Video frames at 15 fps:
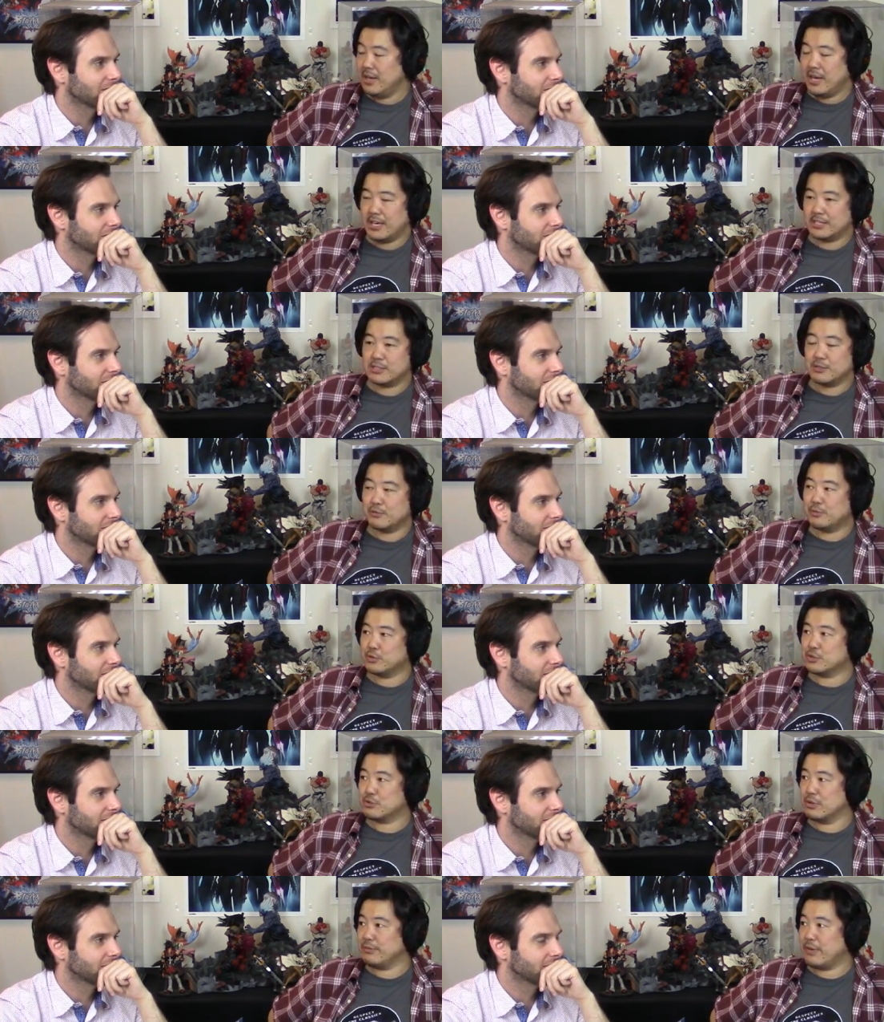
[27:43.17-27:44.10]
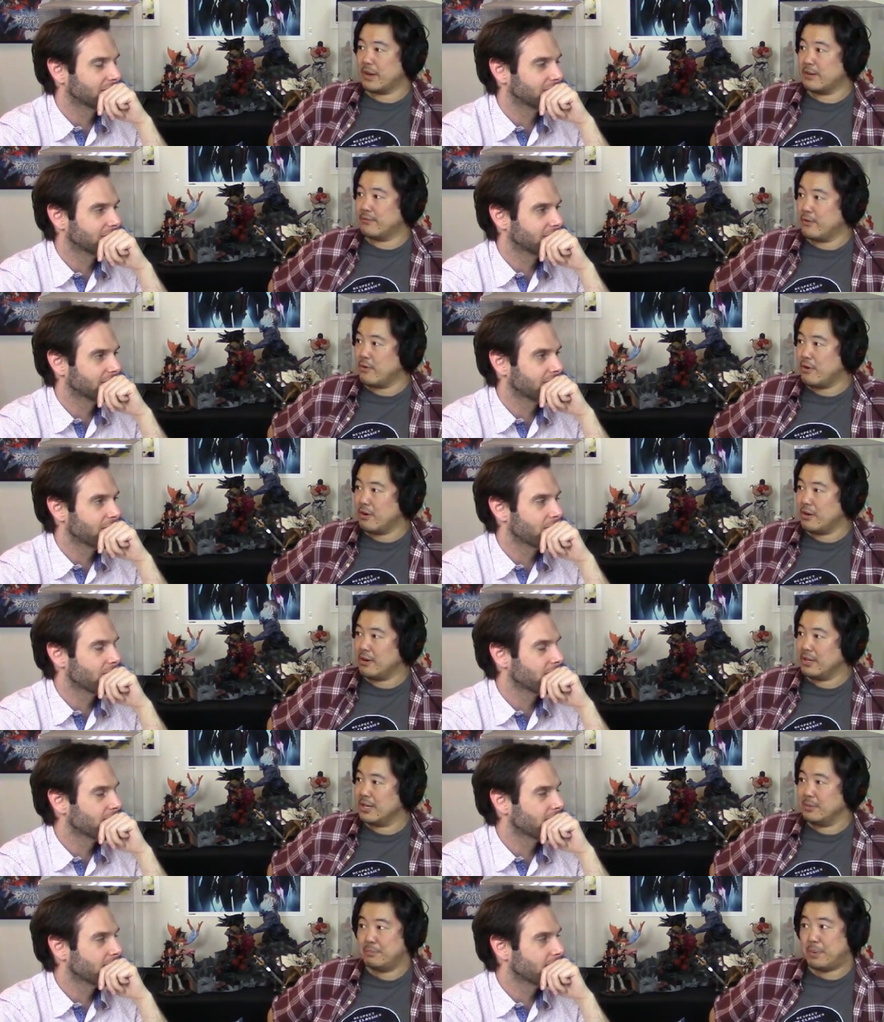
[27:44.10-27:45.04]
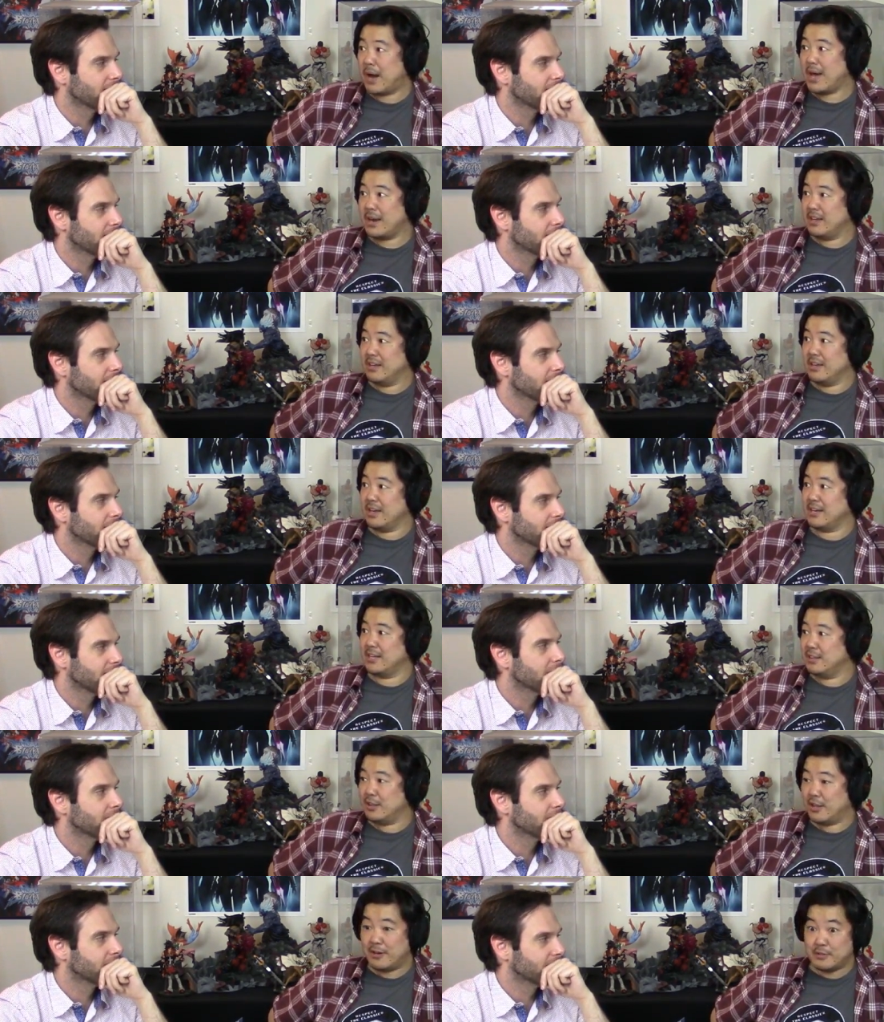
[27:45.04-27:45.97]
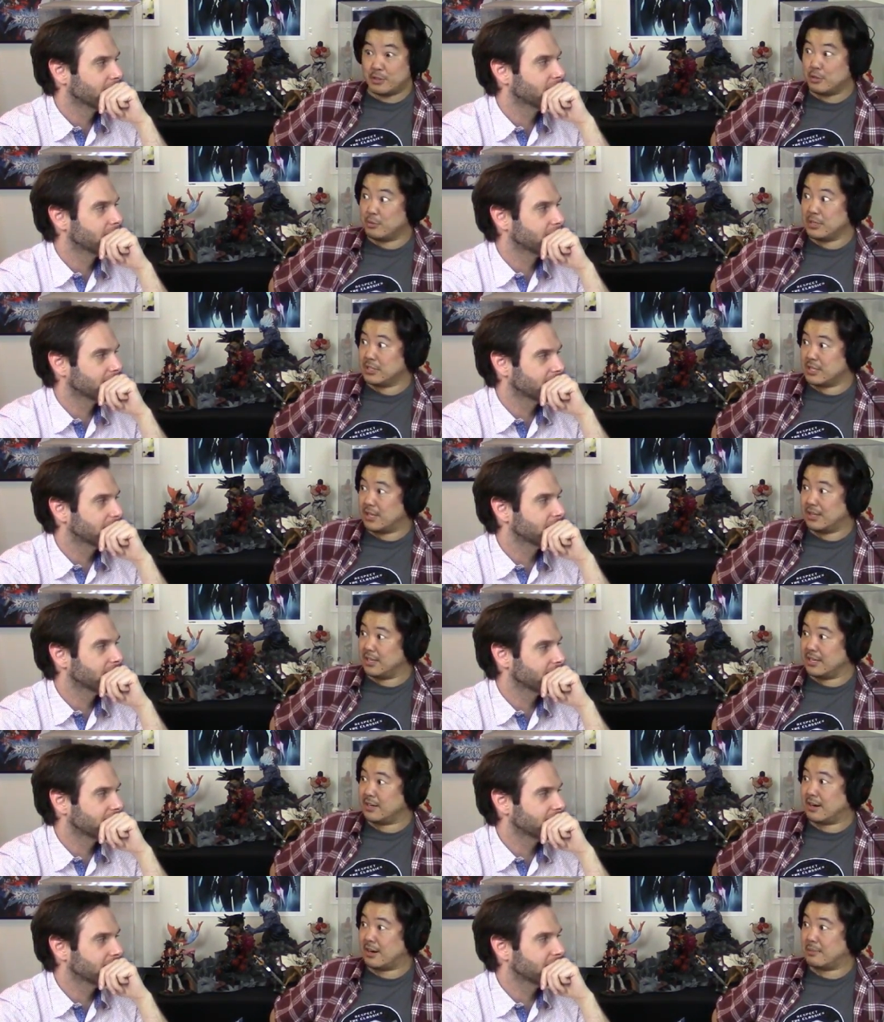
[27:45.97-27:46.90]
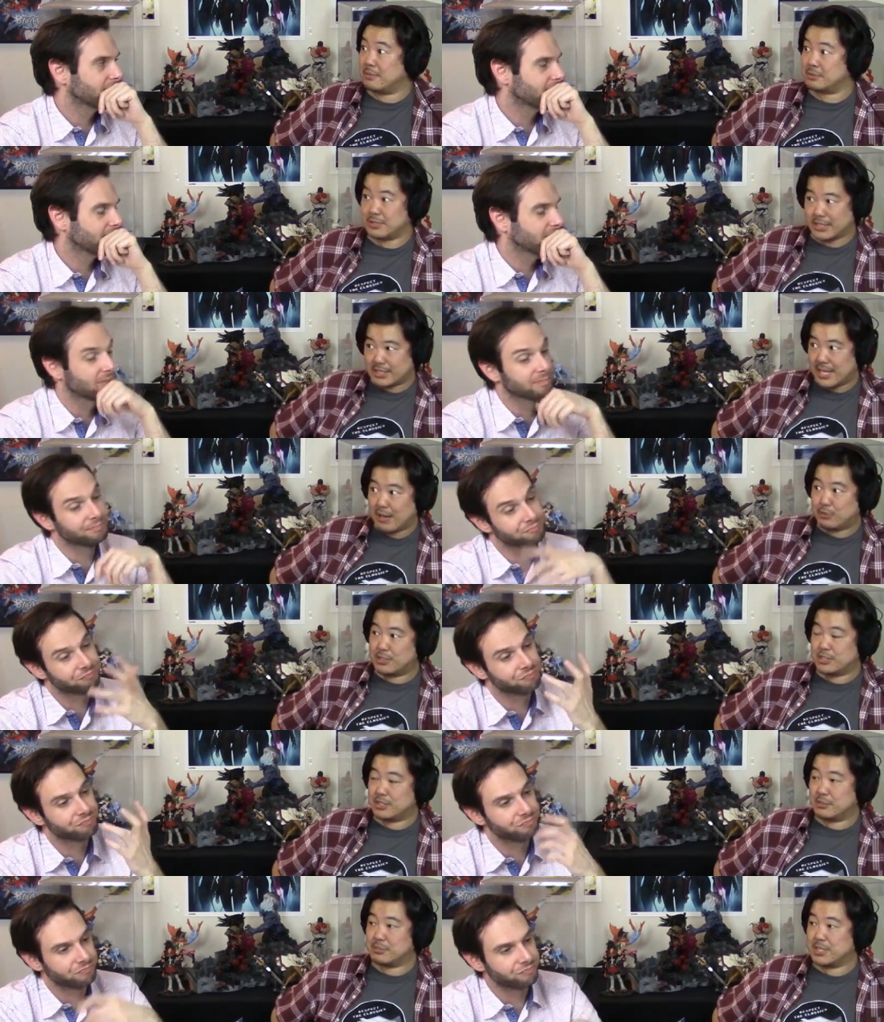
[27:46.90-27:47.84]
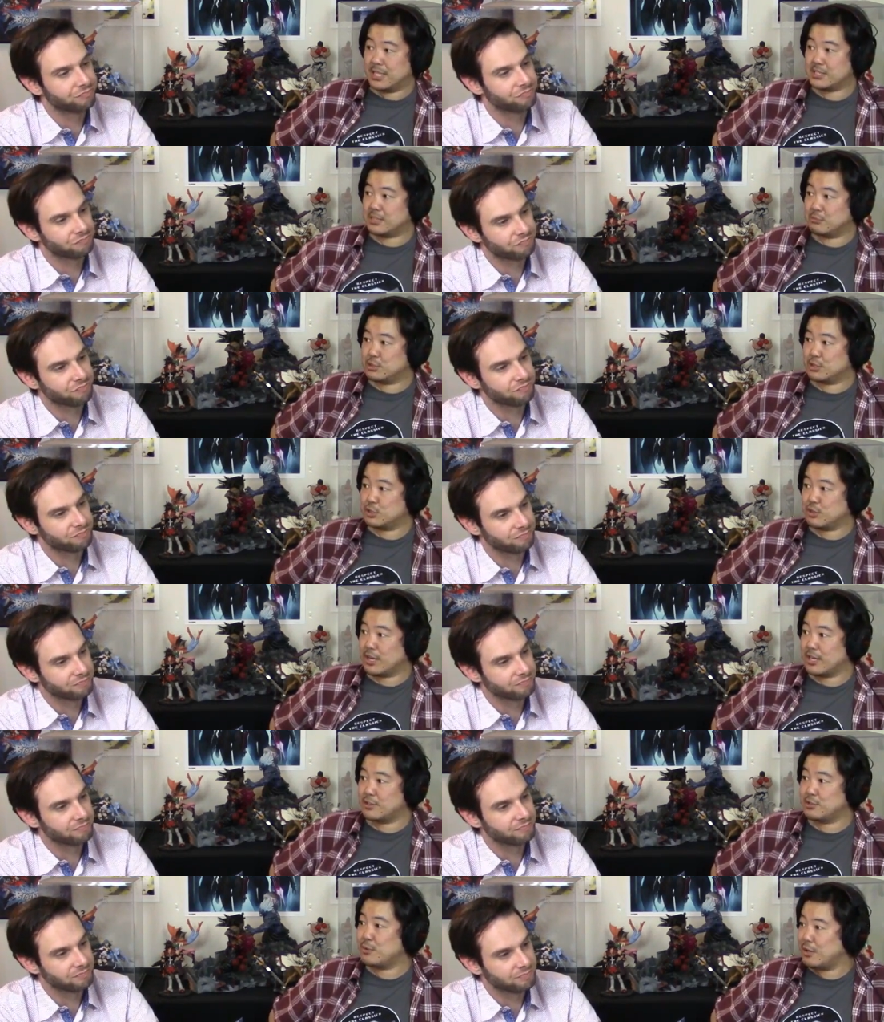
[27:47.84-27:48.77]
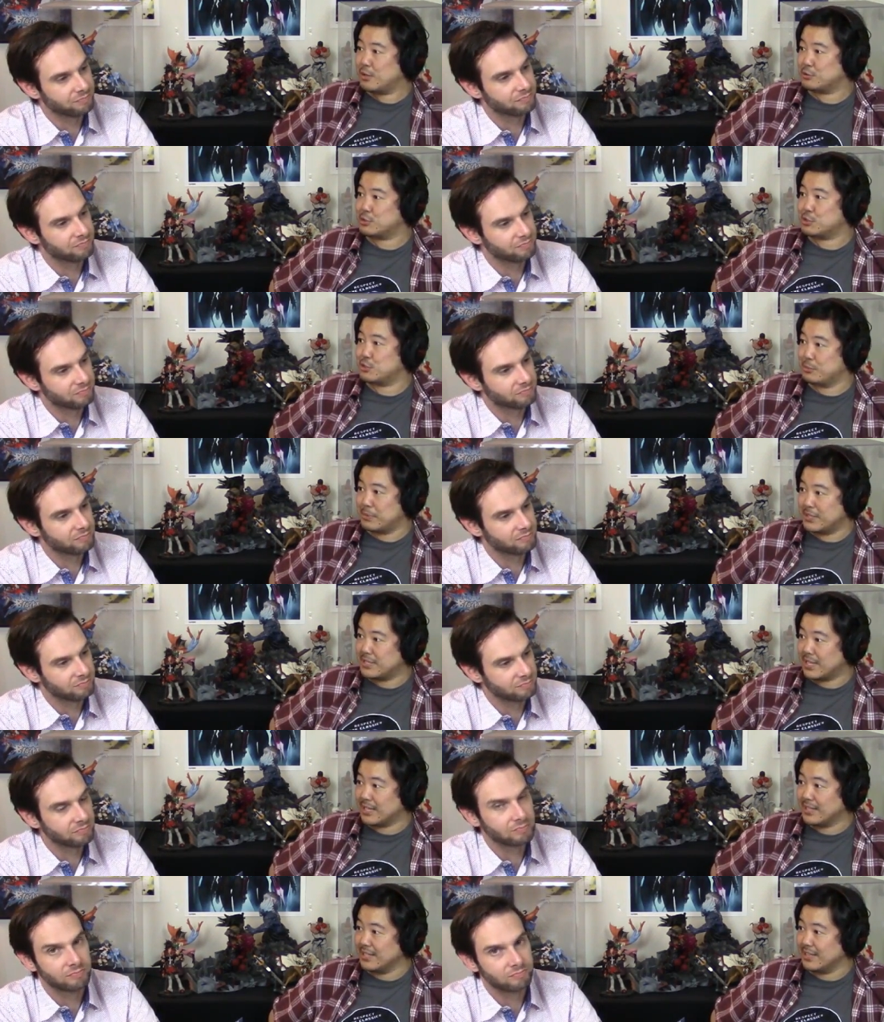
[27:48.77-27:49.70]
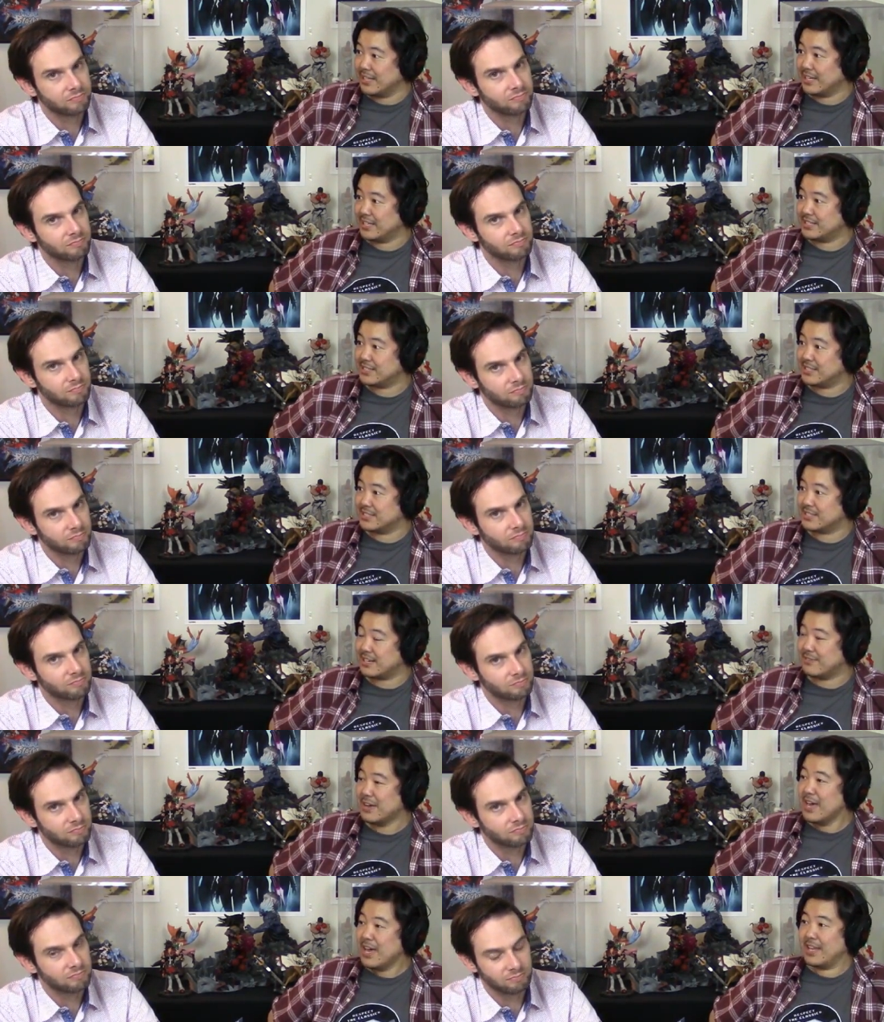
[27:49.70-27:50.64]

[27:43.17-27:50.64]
Speaker 1: And so for Street Fighter four, he bought it, and he loved doing Dudley combos. Like, that was his obsession, was to try to do all those stupid Dudley links and stuff.